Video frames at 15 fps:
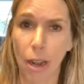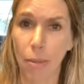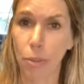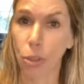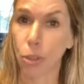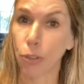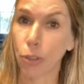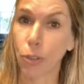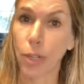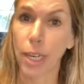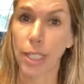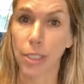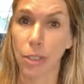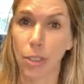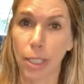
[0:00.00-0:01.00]
So if you
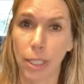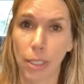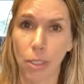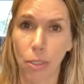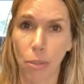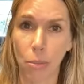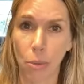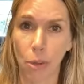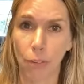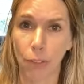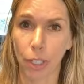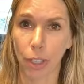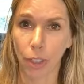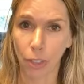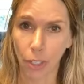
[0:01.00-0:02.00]
guys are into more of
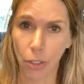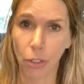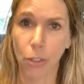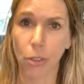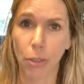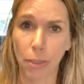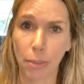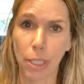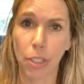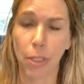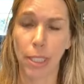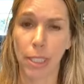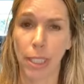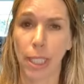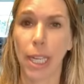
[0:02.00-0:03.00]
a thicker, creamy
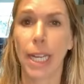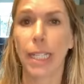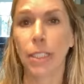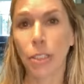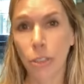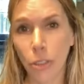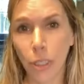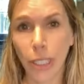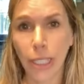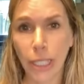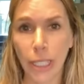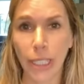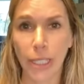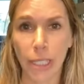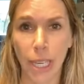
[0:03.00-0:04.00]
dressing, it's a good
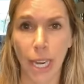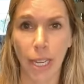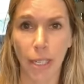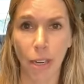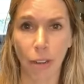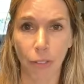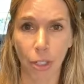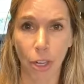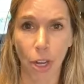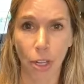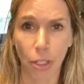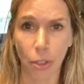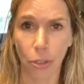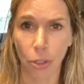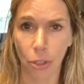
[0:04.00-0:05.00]
idea to add
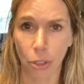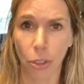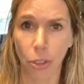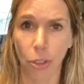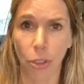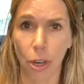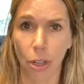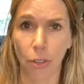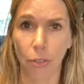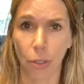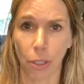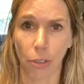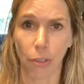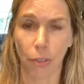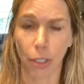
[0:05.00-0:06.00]
avocado to your olive
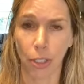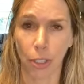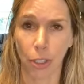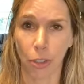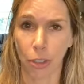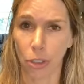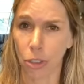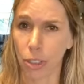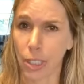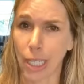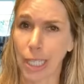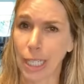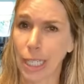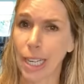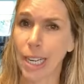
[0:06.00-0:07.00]
oil and vinegar. It'll just
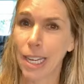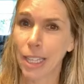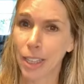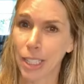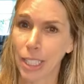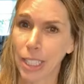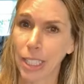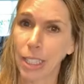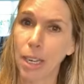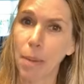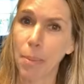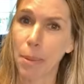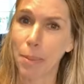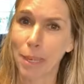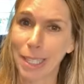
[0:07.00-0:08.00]
kind of thicken it
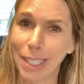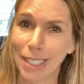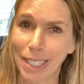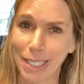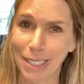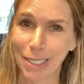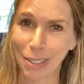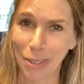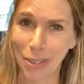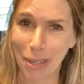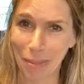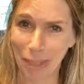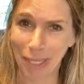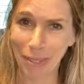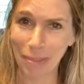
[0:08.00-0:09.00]
up and make it nice and
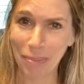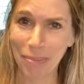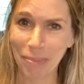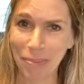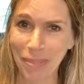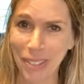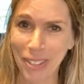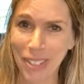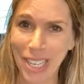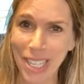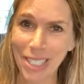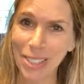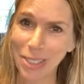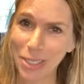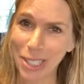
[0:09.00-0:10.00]
creamy.
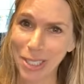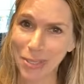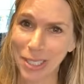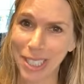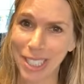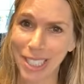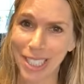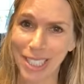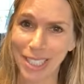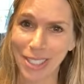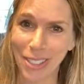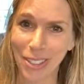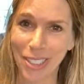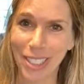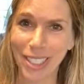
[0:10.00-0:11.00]
Okay, so you guys ready to get
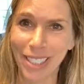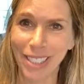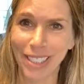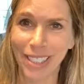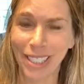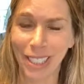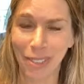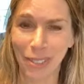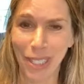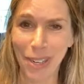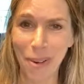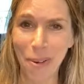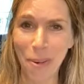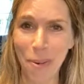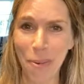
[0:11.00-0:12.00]
started? Here we
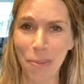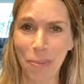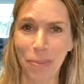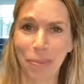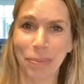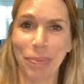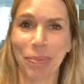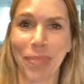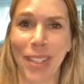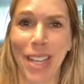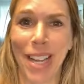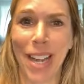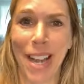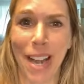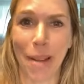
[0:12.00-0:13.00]
go.
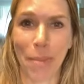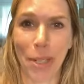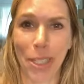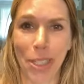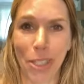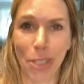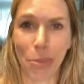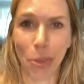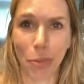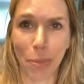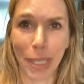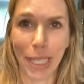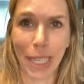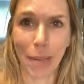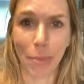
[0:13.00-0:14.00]
I'm gonna just move
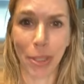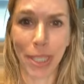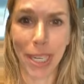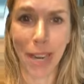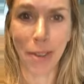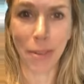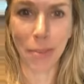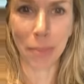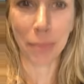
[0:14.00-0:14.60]
my camera down